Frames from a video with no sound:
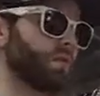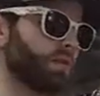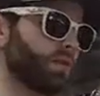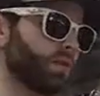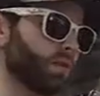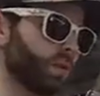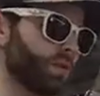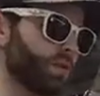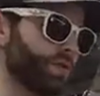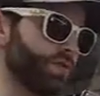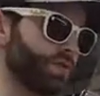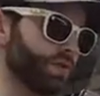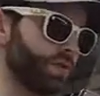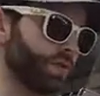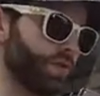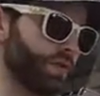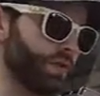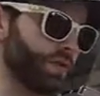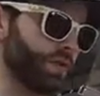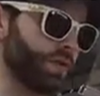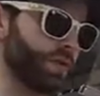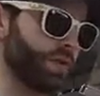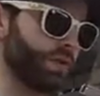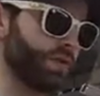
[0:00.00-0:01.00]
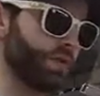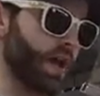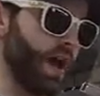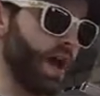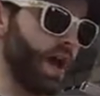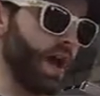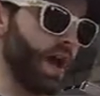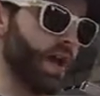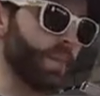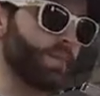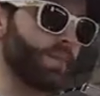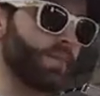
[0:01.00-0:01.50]
I'm going to go a
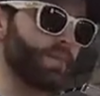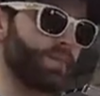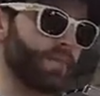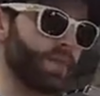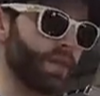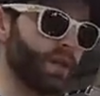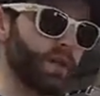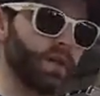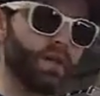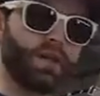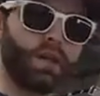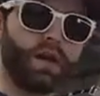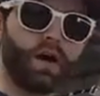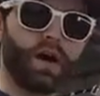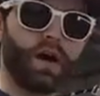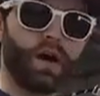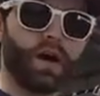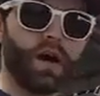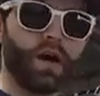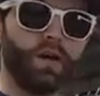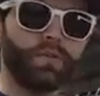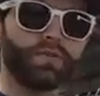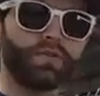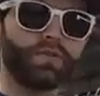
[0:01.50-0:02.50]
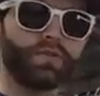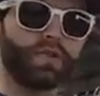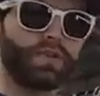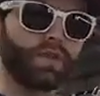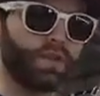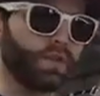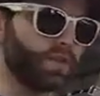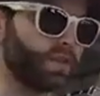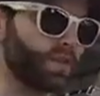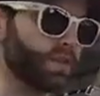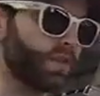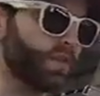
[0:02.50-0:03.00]
little closer to real
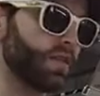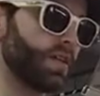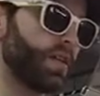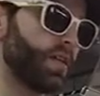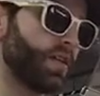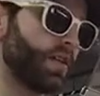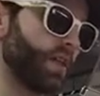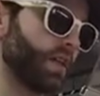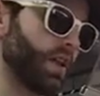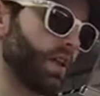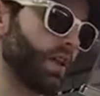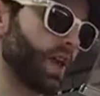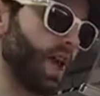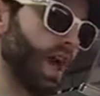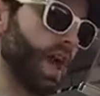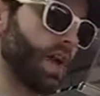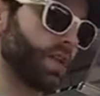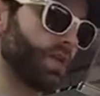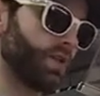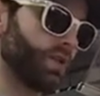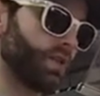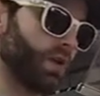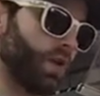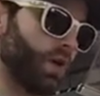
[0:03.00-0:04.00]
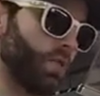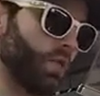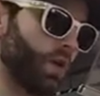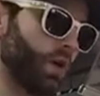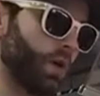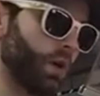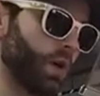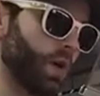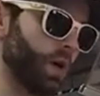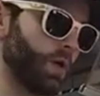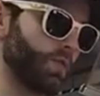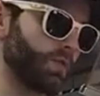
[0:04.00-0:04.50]
time so you can
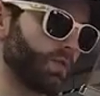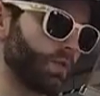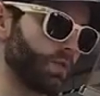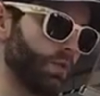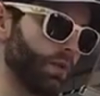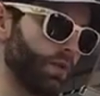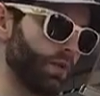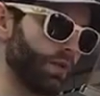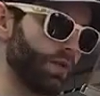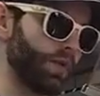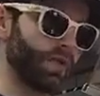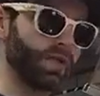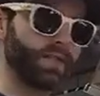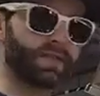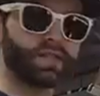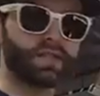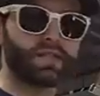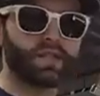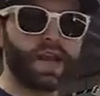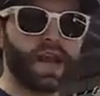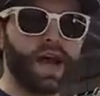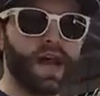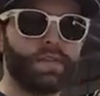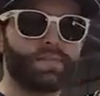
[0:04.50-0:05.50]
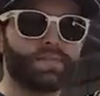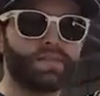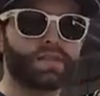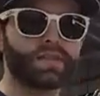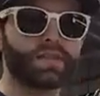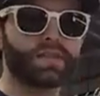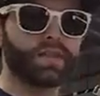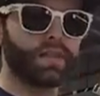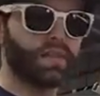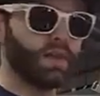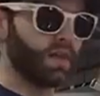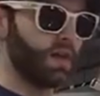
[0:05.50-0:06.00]
see that as you get more
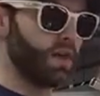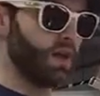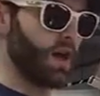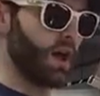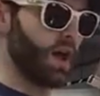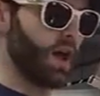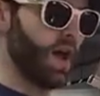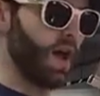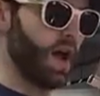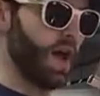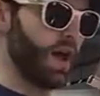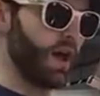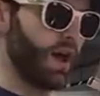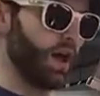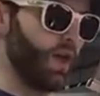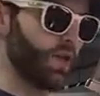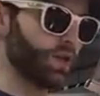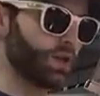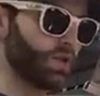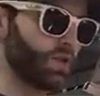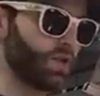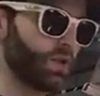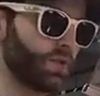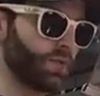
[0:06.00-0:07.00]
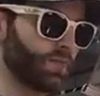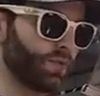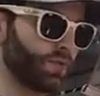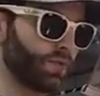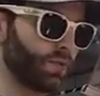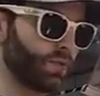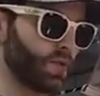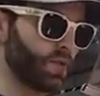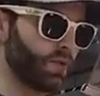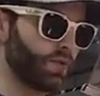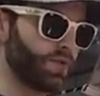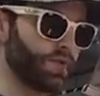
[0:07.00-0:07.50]
comfortable with these steps,
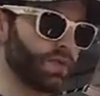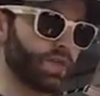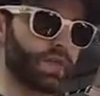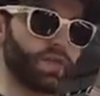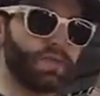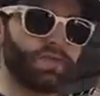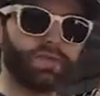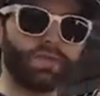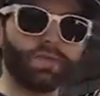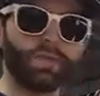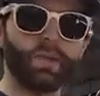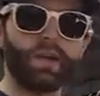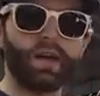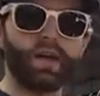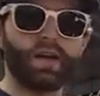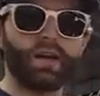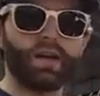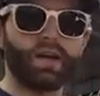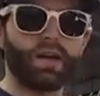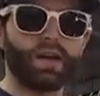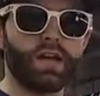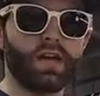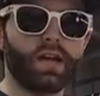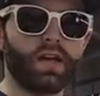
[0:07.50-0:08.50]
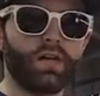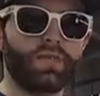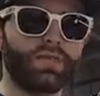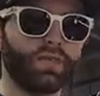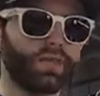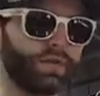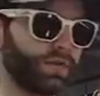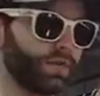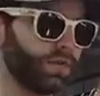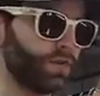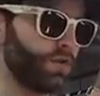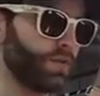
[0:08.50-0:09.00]
it also
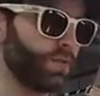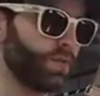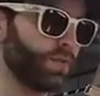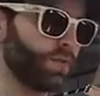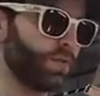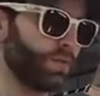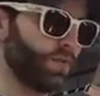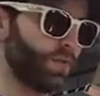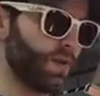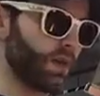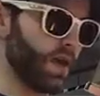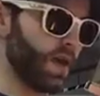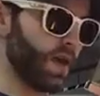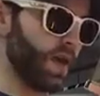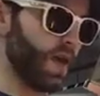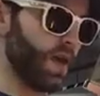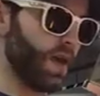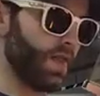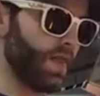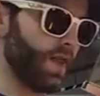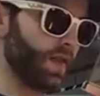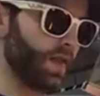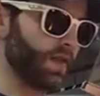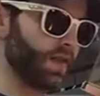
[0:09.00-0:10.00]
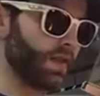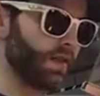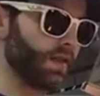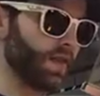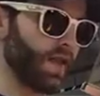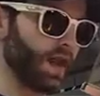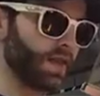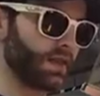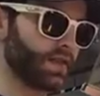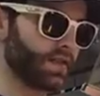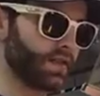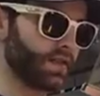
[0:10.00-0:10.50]
improves the fluidity of the
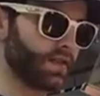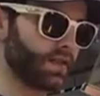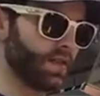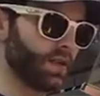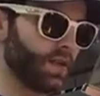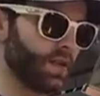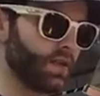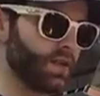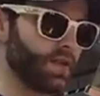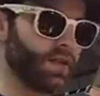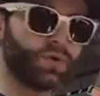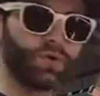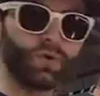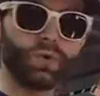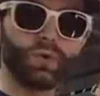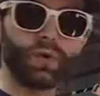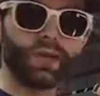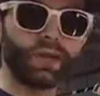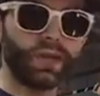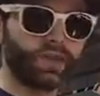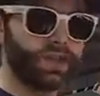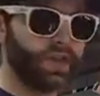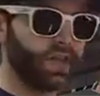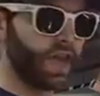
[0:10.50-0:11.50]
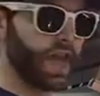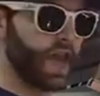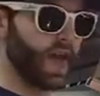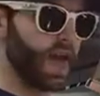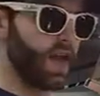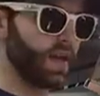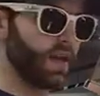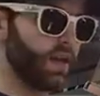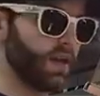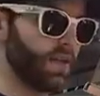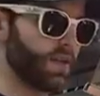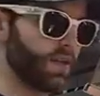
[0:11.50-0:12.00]
loop, and they need
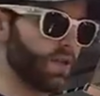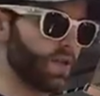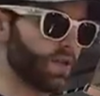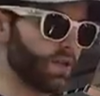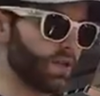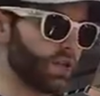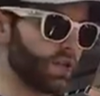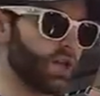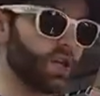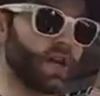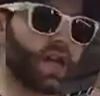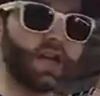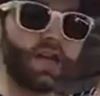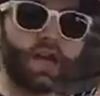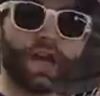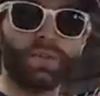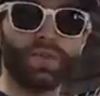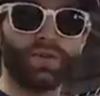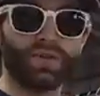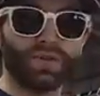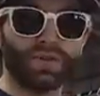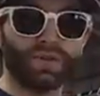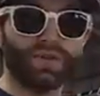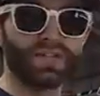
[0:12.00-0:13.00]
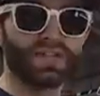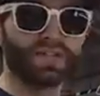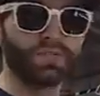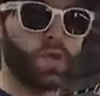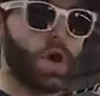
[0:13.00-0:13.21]
less tooling at the end,